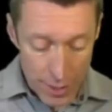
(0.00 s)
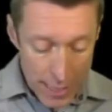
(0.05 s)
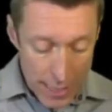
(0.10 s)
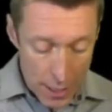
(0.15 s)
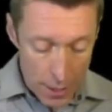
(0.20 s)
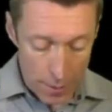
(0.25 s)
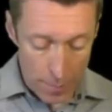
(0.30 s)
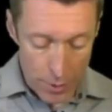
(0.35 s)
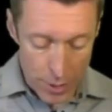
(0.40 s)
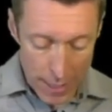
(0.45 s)

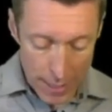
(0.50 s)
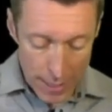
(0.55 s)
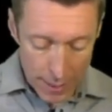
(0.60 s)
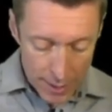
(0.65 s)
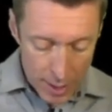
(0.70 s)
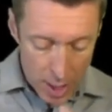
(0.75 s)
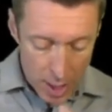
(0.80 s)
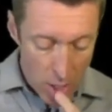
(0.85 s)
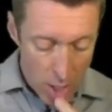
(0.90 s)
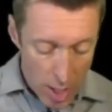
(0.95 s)

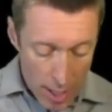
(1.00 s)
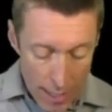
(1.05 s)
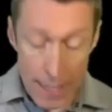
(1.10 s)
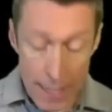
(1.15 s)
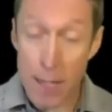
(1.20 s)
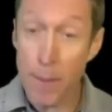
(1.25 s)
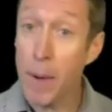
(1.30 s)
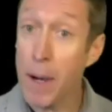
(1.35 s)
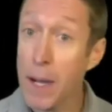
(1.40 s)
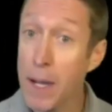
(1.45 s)
objects in
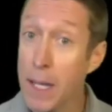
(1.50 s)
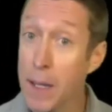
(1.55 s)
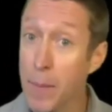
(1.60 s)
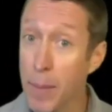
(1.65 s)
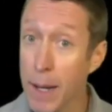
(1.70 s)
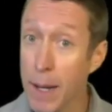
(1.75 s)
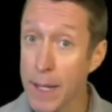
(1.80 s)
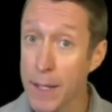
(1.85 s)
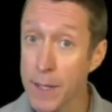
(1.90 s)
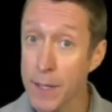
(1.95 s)
the
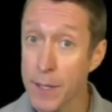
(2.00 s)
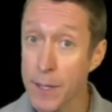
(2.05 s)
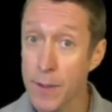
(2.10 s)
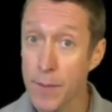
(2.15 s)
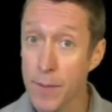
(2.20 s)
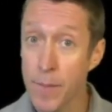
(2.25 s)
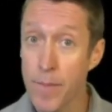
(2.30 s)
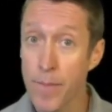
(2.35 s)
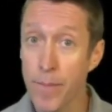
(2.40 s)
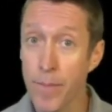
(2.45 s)
marketplace.
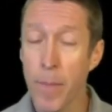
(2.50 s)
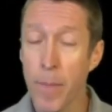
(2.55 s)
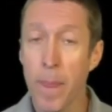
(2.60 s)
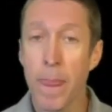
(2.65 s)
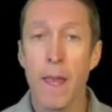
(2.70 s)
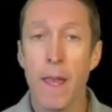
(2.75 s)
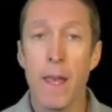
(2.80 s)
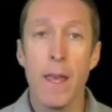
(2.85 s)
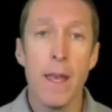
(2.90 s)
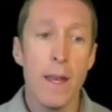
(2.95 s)

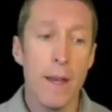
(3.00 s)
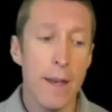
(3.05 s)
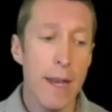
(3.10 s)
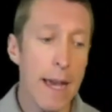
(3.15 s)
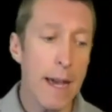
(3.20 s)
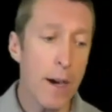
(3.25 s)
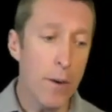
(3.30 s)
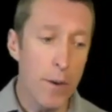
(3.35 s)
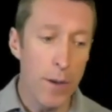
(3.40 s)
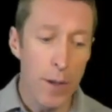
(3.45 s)

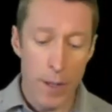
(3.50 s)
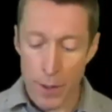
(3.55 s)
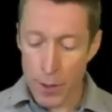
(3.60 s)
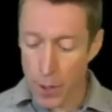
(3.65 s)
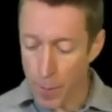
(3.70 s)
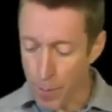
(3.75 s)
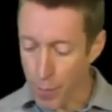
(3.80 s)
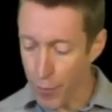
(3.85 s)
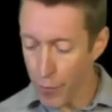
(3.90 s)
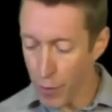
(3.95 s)
Now, the
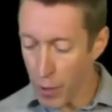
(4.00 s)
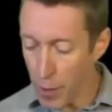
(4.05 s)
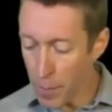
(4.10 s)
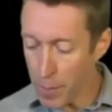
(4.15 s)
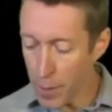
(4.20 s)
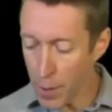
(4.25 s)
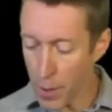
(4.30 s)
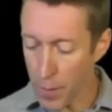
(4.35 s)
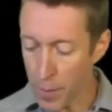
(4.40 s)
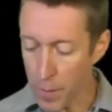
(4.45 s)

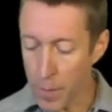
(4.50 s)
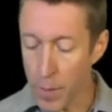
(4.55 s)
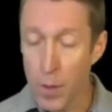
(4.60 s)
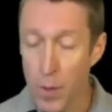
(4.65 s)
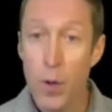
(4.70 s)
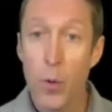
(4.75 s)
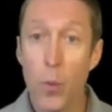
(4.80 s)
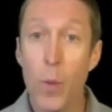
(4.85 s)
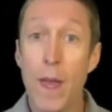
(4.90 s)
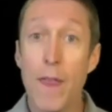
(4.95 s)
problem
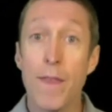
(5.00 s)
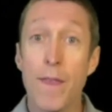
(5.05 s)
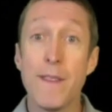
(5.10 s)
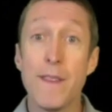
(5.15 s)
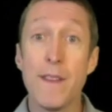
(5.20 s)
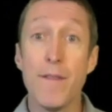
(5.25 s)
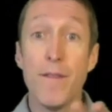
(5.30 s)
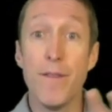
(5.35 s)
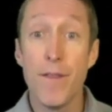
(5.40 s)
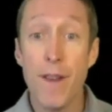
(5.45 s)
with
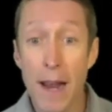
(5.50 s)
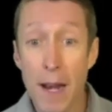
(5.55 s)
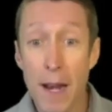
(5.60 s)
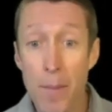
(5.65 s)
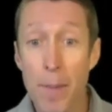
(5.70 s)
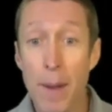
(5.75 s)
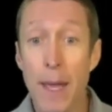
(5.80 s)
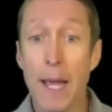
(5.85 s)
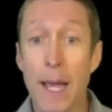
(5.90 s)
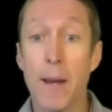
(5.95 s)

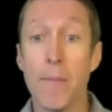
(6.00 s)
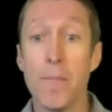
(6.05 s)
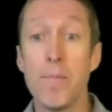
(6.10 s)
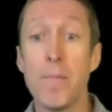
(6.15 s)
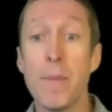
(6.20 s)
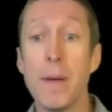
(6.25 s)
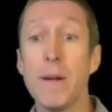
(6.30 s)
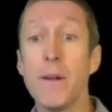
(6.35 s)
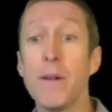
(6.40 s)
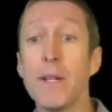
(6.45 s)
developing and
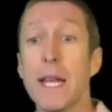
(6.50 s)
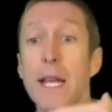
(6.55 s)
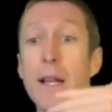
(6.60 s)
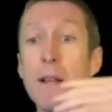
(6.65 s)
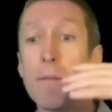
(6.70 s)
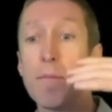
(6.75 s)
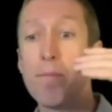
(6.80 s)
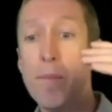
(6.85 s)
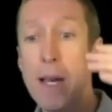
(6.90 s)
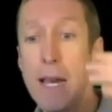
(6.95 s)
building
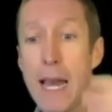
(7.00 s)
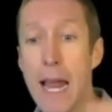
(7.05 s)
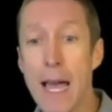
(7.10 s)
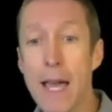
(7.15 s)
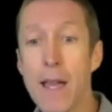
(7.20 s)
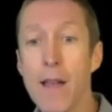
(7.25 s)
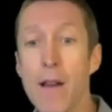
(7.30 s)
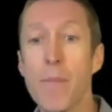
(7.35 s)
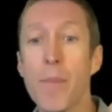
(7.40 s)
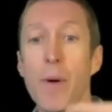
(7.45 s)

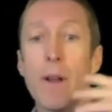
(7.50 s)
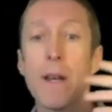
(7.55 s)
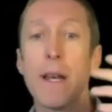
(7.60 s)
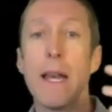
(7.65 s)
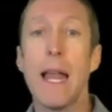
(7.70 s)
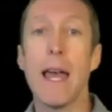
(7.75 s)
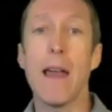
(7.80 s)
layer upon layer